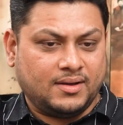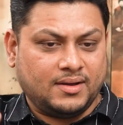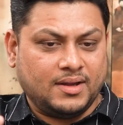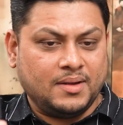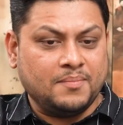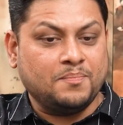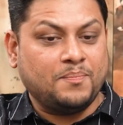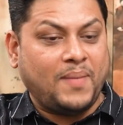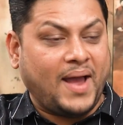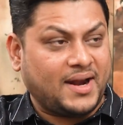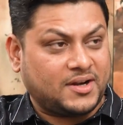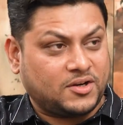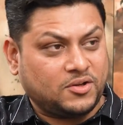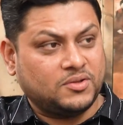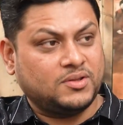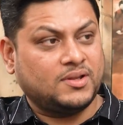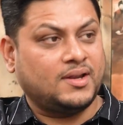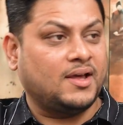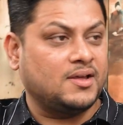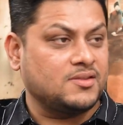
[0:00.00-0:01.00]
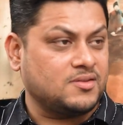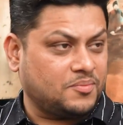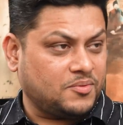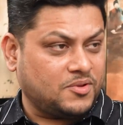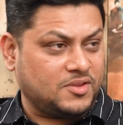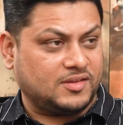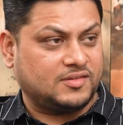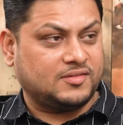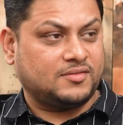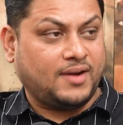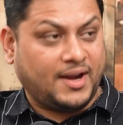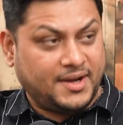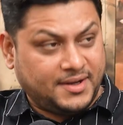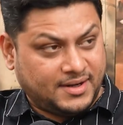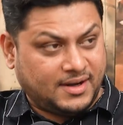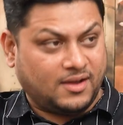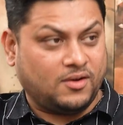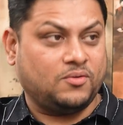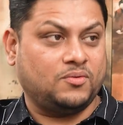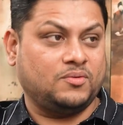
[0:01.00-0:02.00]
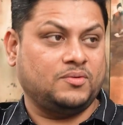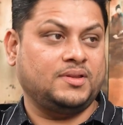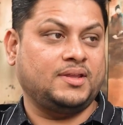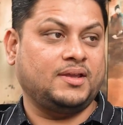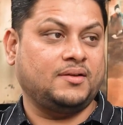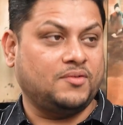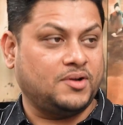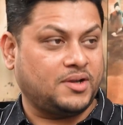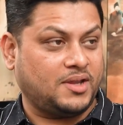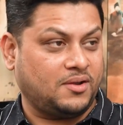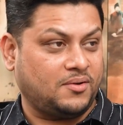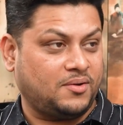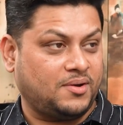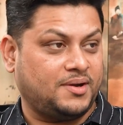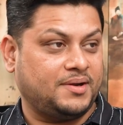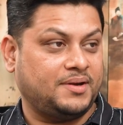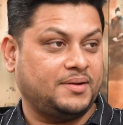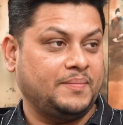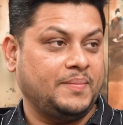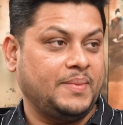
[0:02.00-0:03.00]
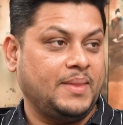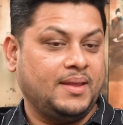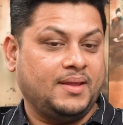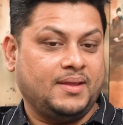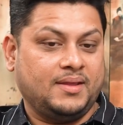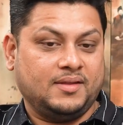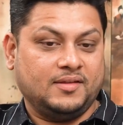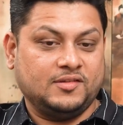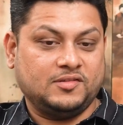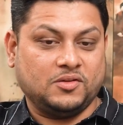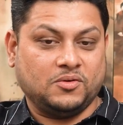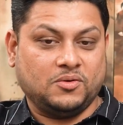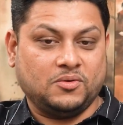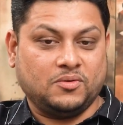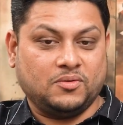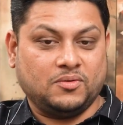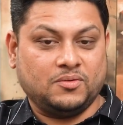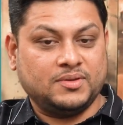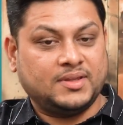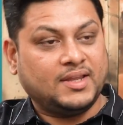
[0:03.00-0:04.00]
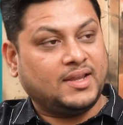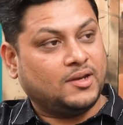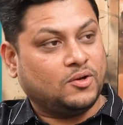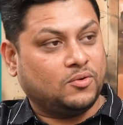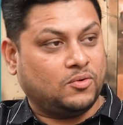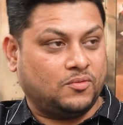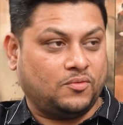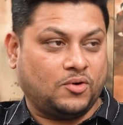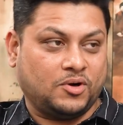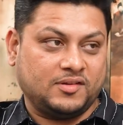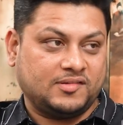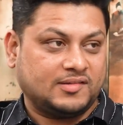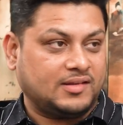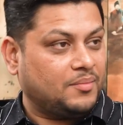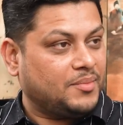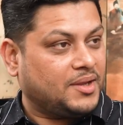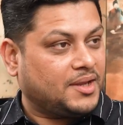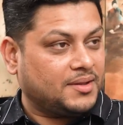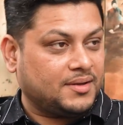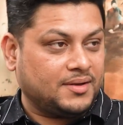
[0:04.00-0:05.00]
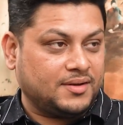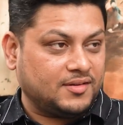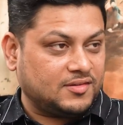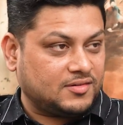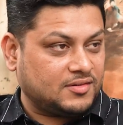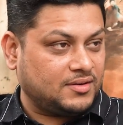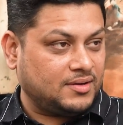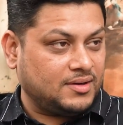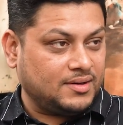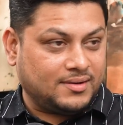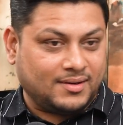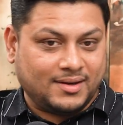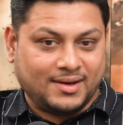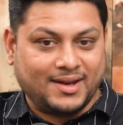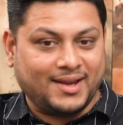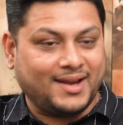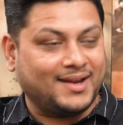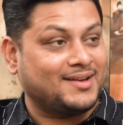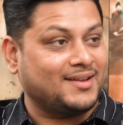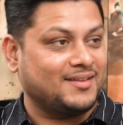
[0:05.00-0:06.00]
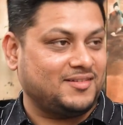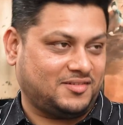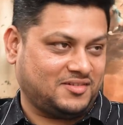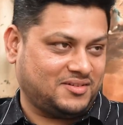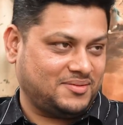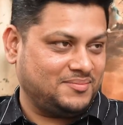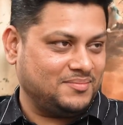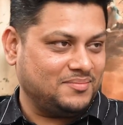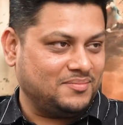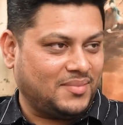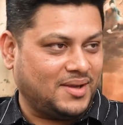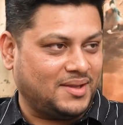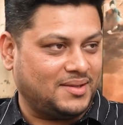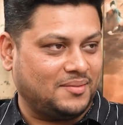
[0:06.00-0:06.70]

impact on the larger projects. Right now, they are working on it. So they know what is coming in the industry latest by